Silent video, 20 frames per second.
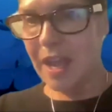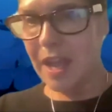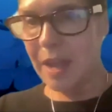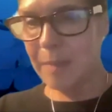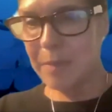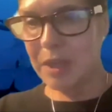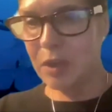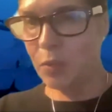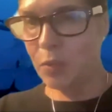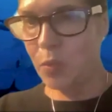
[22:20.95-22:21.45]
I
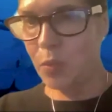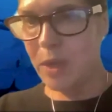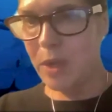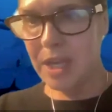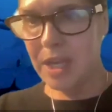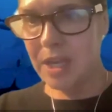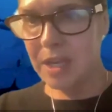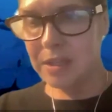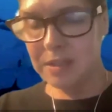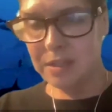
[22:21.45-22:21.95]
mean,
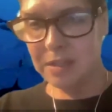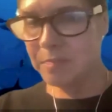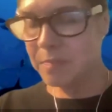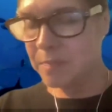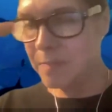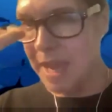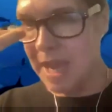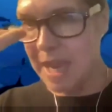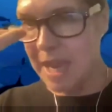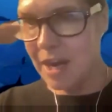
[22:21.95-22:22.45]
we
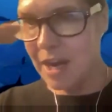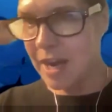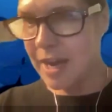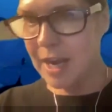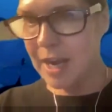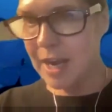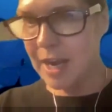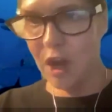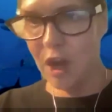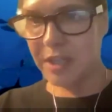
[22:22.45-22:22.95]
made
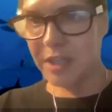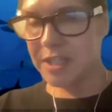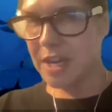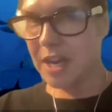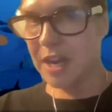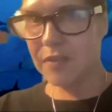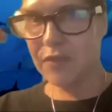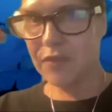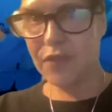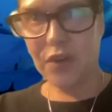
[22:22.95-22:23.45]
eye
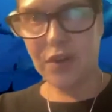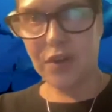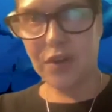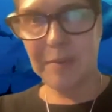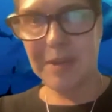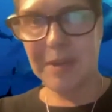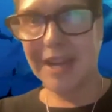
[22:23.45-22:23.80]
contact for,